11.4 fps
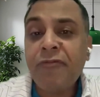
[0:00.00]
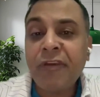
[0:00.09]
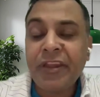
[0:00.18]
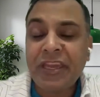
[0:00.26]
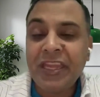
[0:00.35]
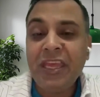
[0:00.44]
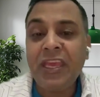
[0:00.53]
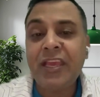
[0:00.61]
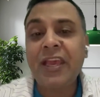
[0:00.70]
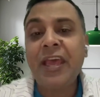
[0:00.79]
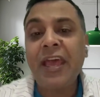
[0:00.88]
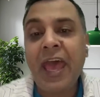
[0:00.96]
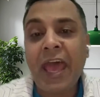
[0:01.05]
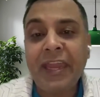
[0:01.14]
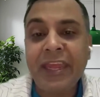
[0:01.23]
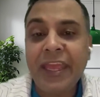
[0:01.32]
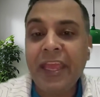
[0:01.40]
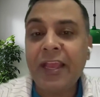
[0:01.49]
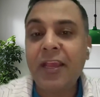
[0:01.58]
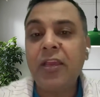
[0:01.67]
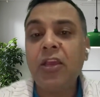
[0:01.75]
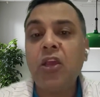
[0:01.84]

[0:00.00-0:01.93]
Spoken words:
fatigue, headache,